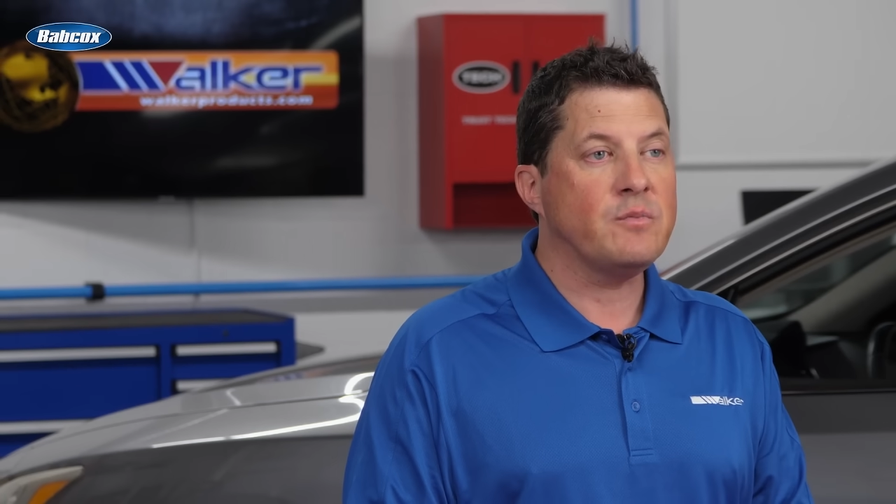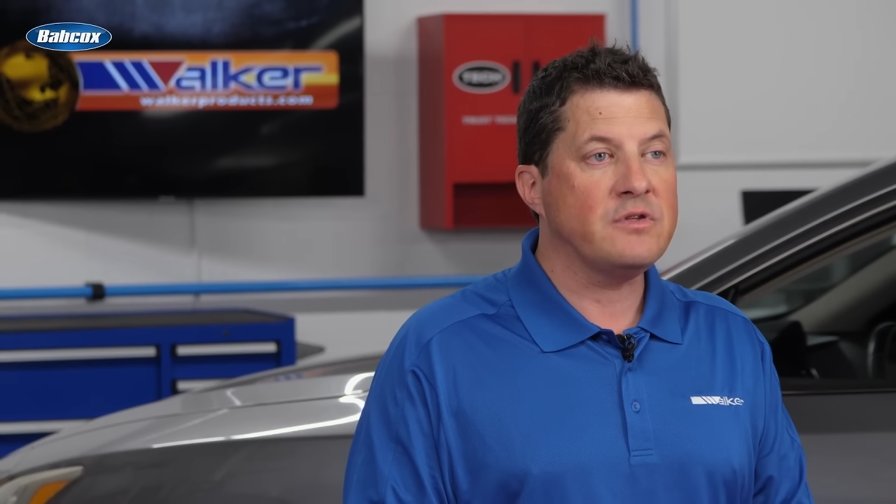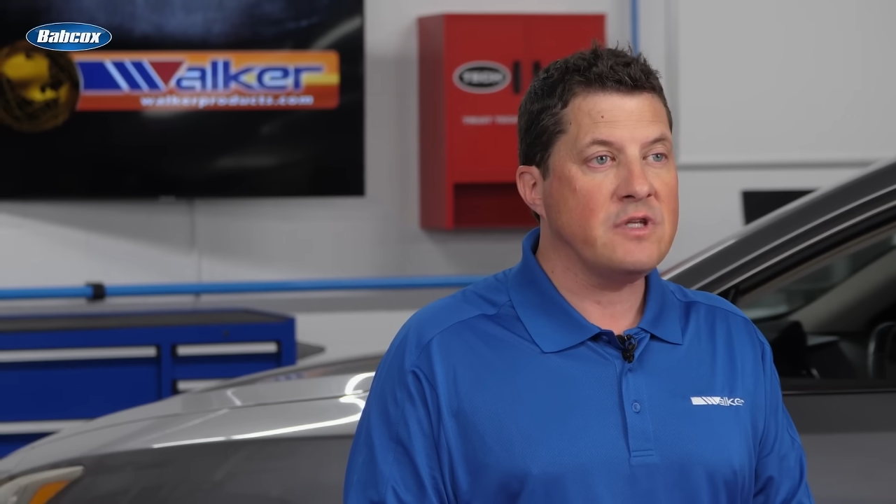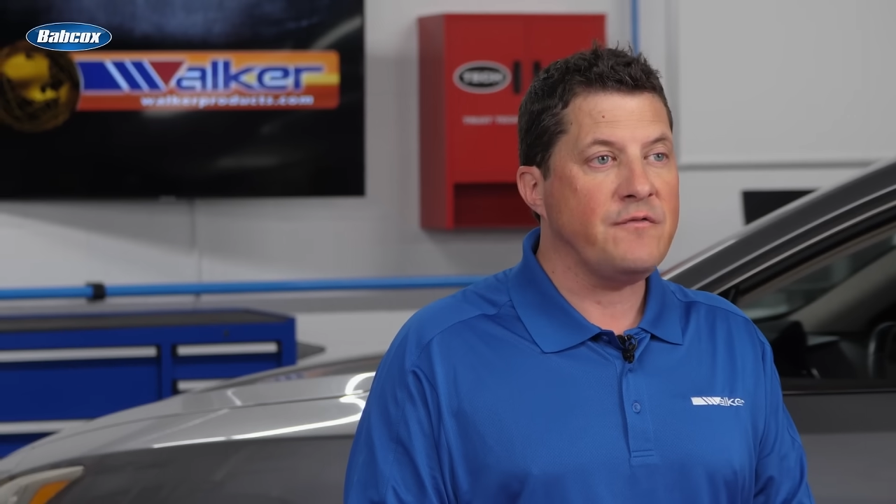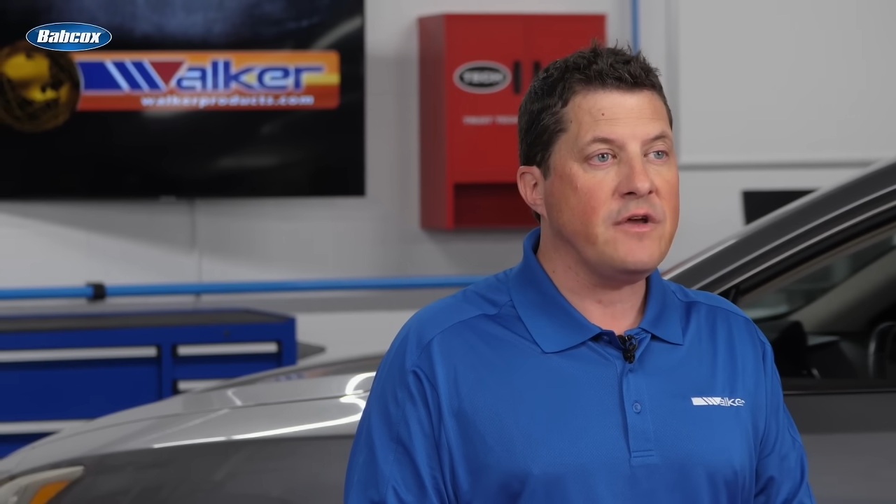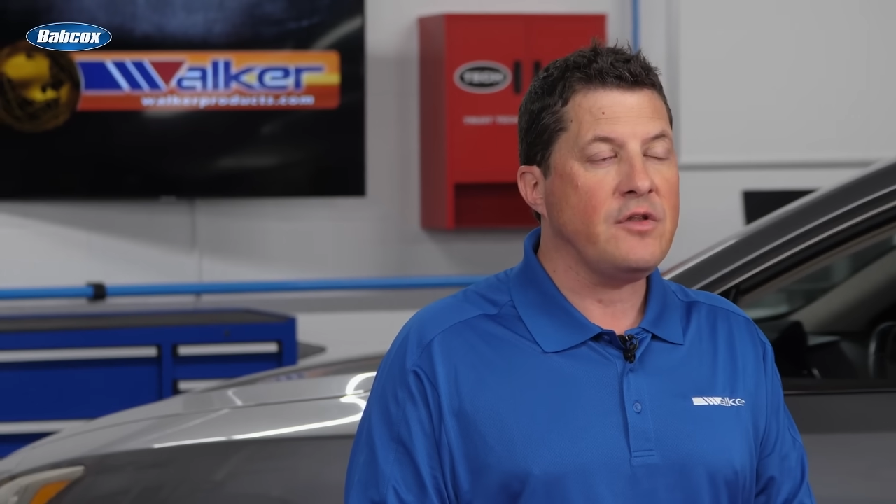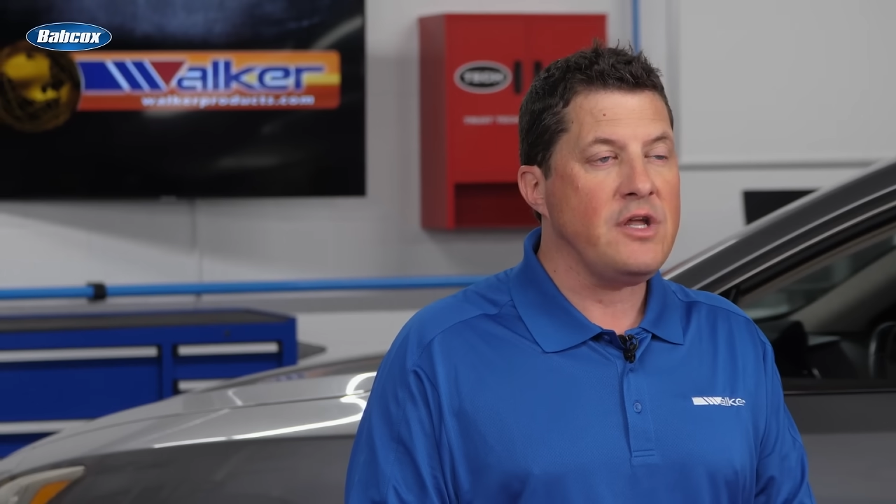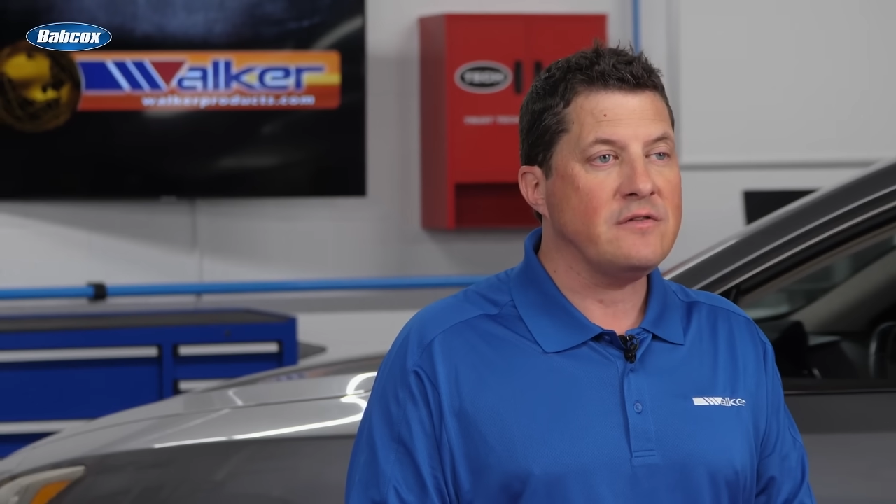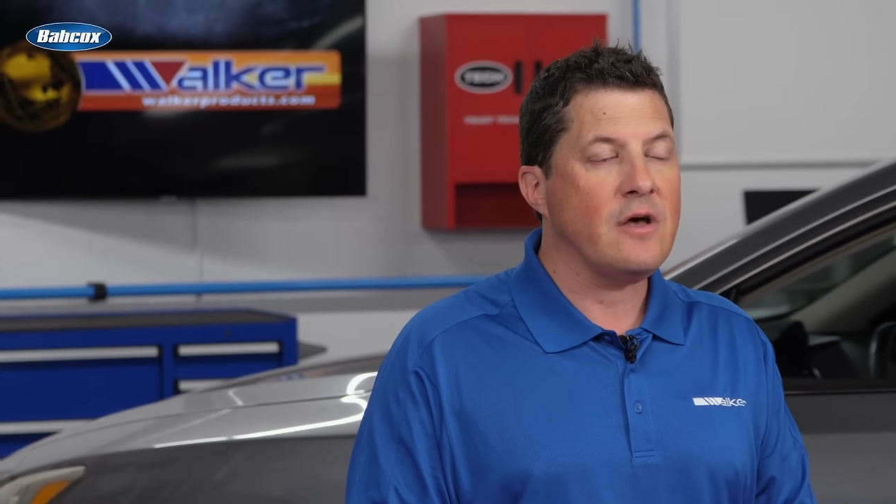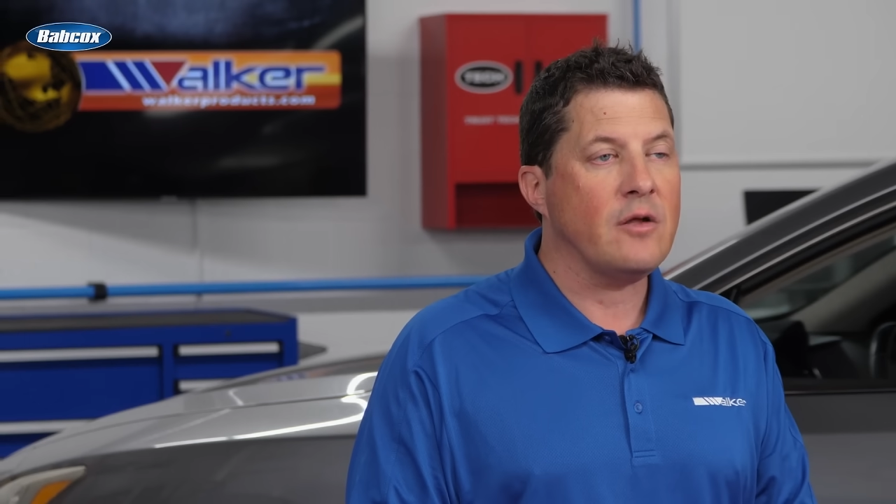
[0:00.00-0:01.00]
specific
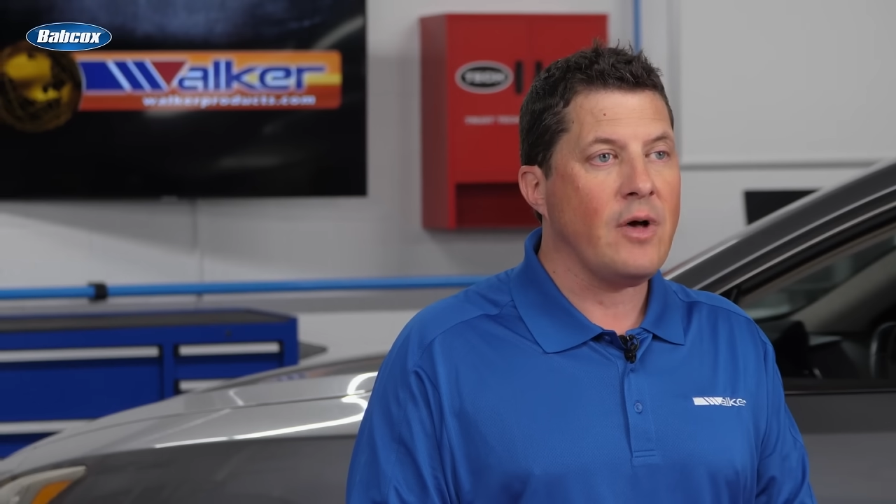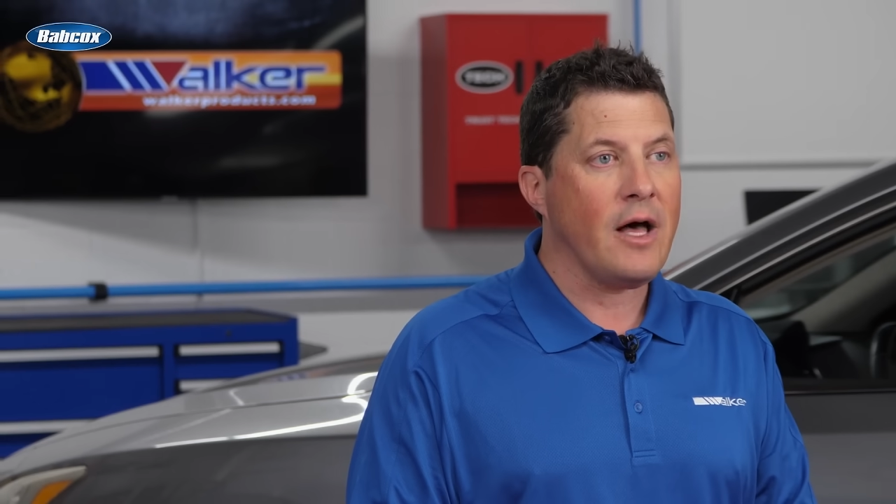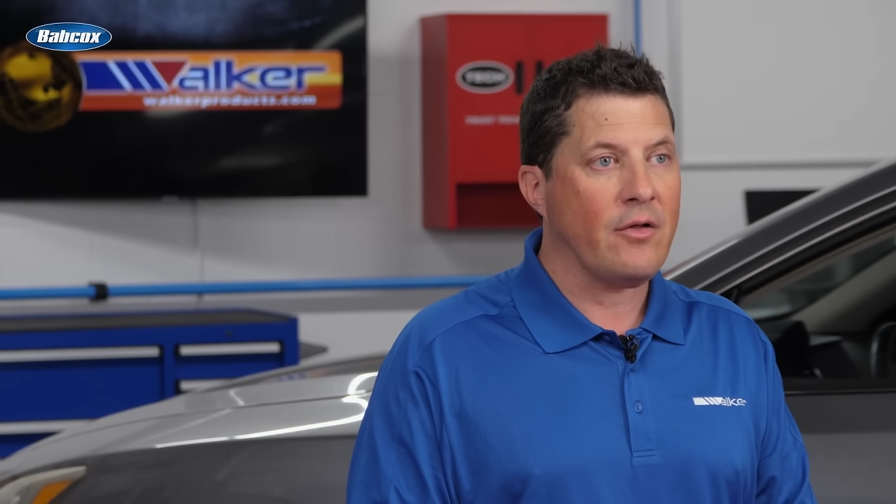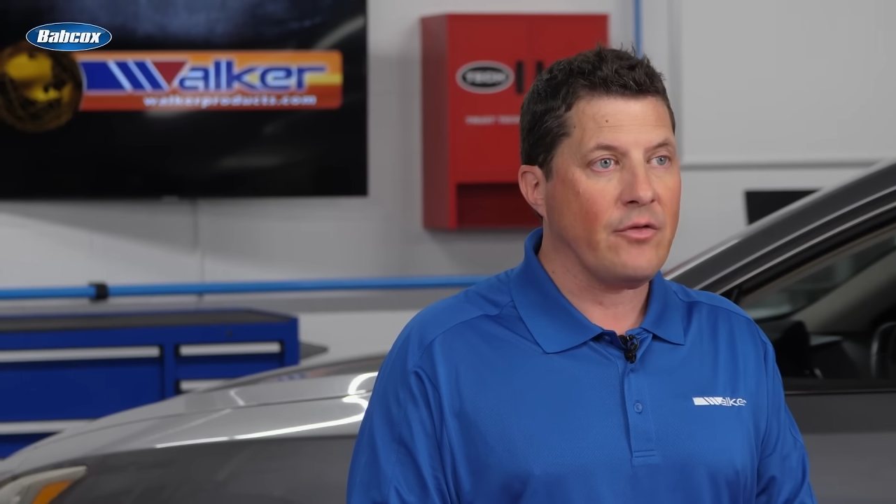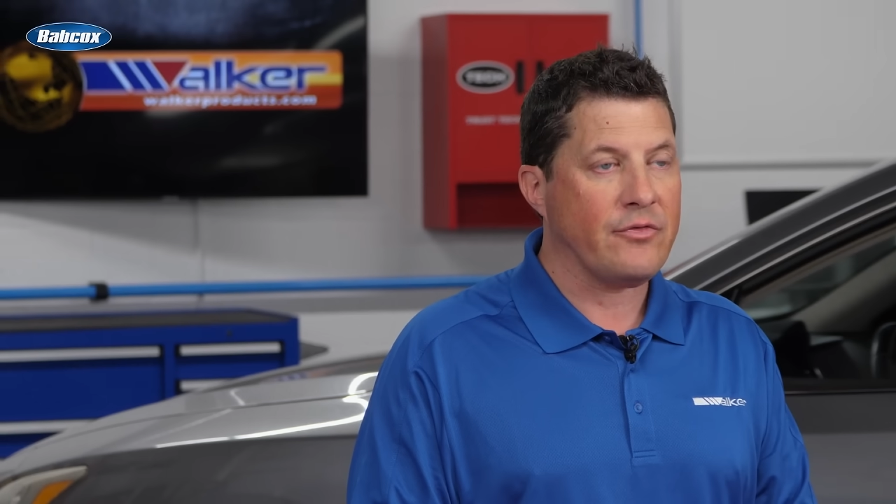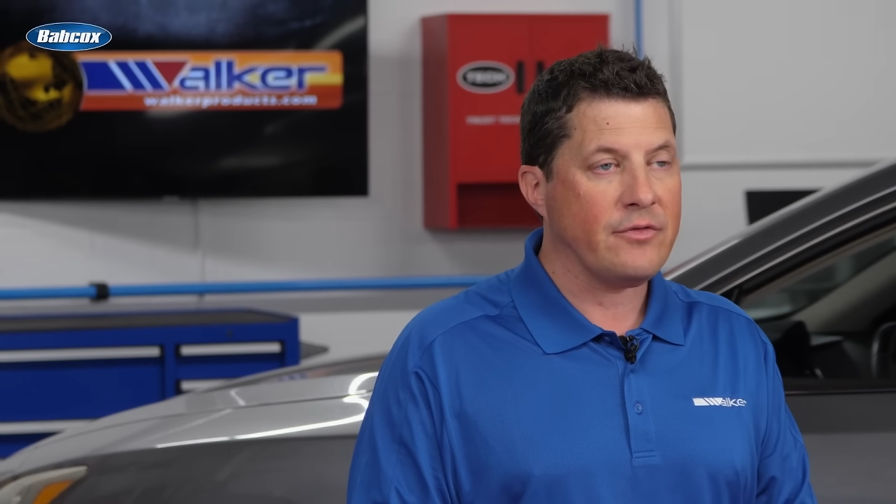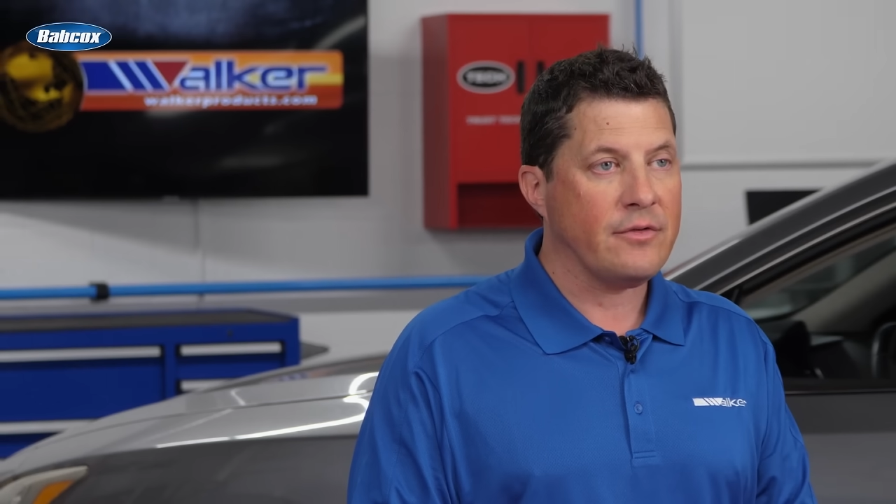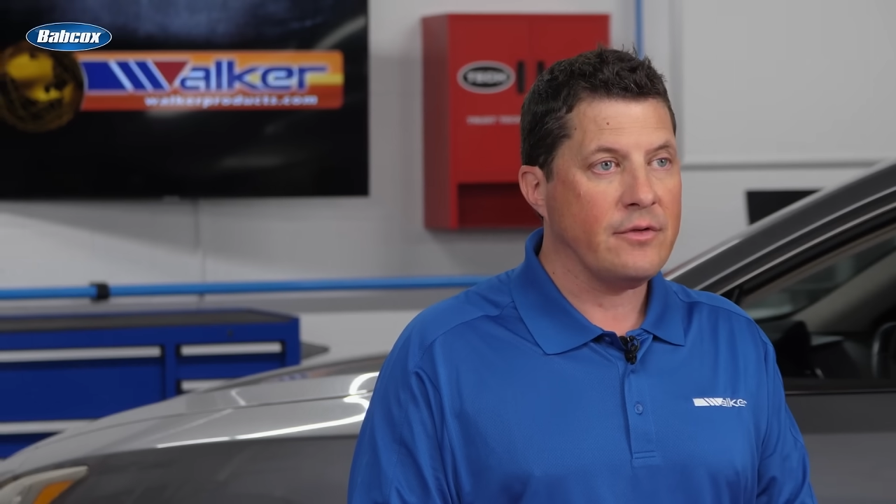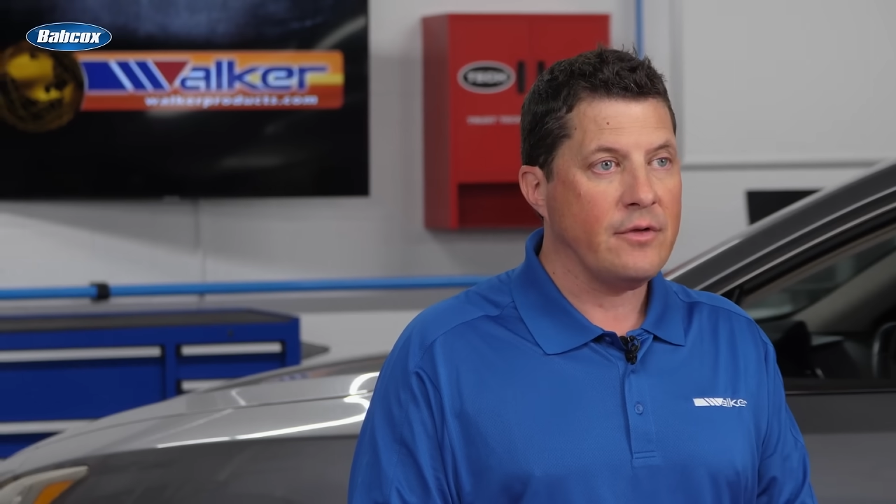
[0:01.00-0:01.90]
Nissan models.